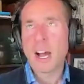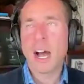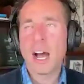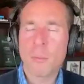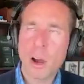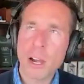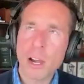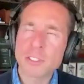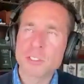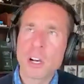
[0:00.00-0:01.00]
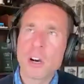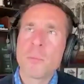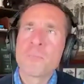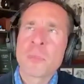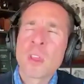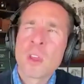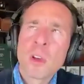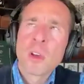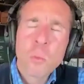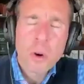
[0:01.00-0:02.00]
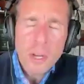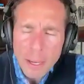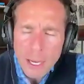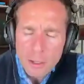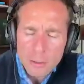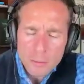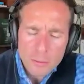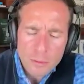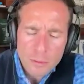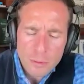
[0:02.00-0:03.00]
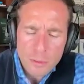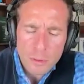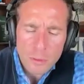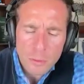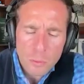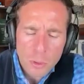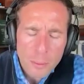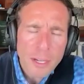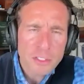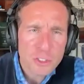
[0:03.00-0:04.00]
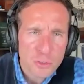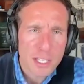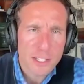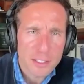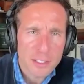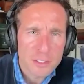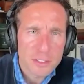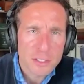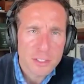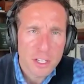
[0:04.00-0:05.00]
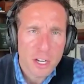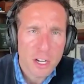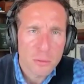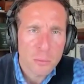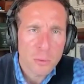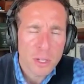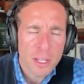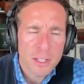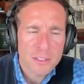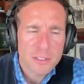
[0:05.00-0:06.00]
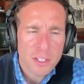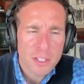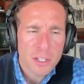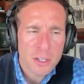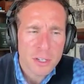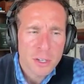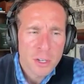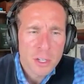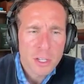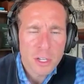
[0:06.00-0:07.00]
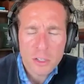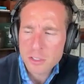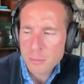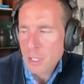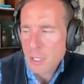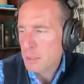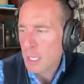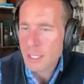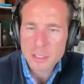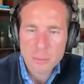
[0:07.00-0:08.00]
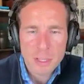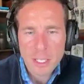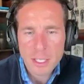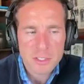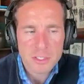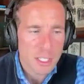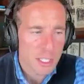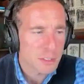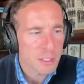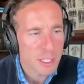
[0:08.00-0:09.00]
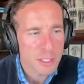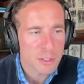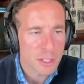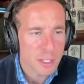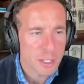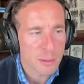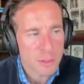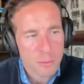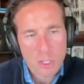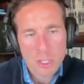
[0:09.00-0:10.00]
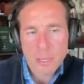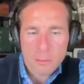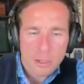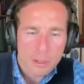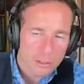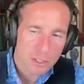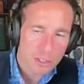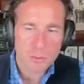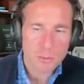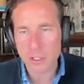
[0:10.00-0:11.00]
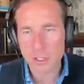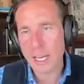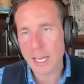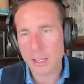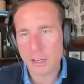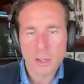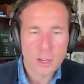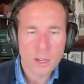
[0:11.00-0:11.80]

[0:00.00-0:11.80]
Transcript: All right. So what about shrinkage? Is there, sometimes guys come in, they get jeans, and then they're like, they're worried about whether it's going to shrink or not, or